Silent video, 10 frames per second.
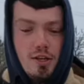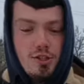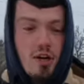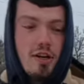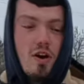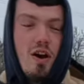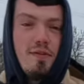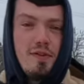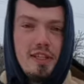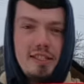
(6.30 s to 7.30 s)
Starting
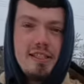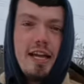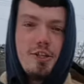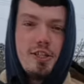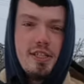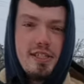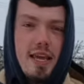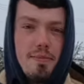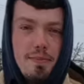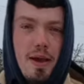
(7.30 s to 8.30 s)
off, this is actually the
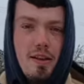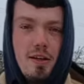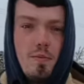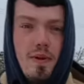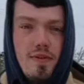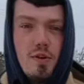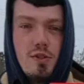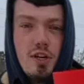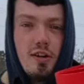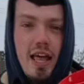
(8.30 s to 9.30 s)
same propeller we've
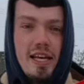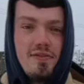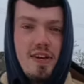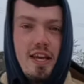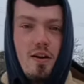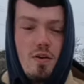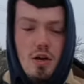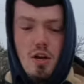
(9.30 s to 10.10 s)
used in our last video,